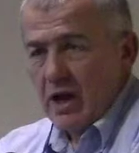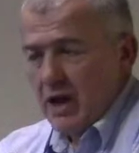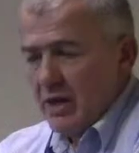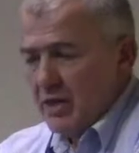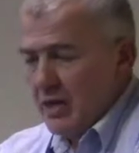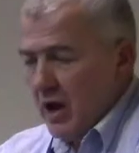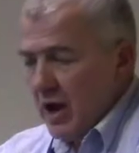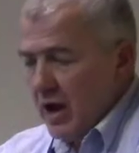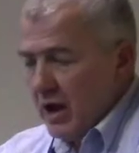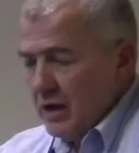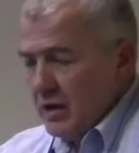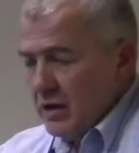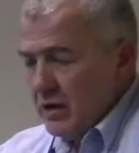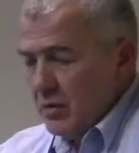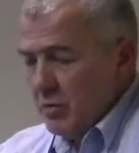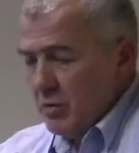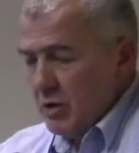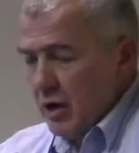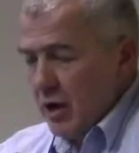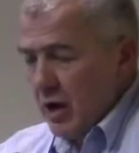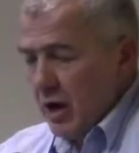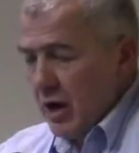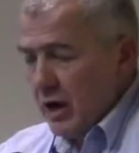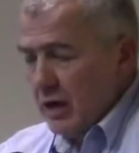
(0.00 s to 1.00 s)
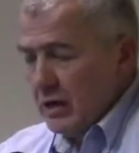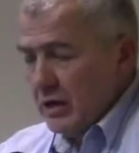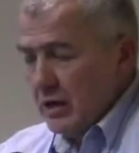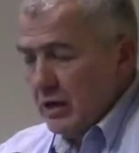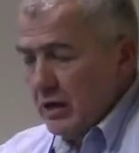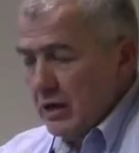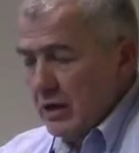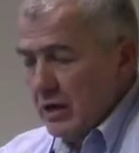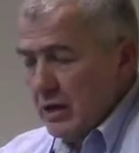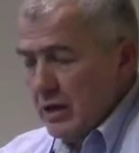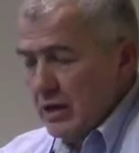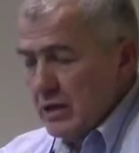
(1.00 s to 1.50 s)
And the idea behind
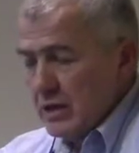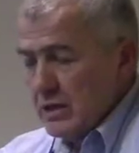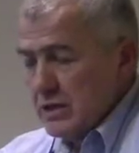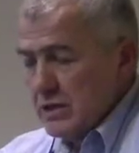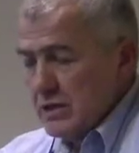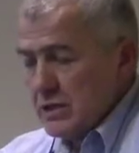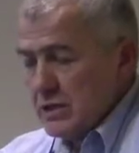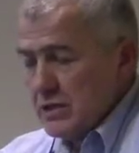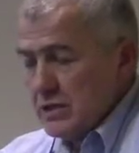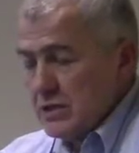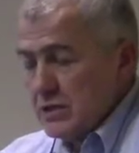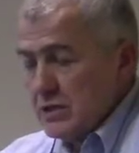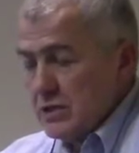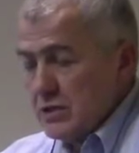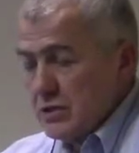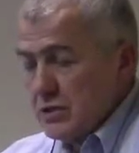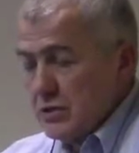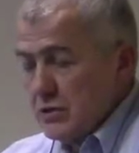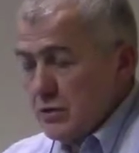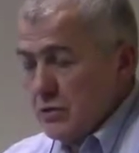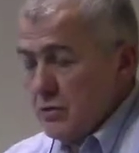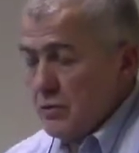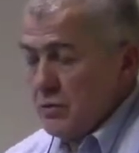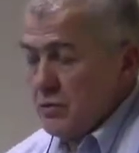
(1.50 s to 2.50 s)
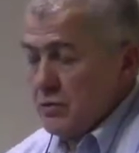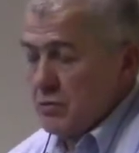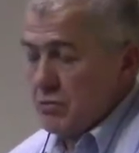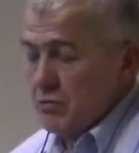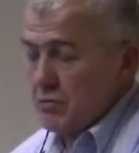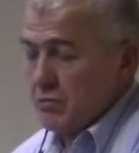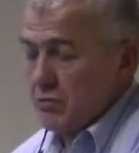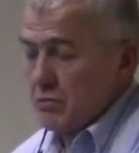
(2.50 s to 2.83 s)
it is to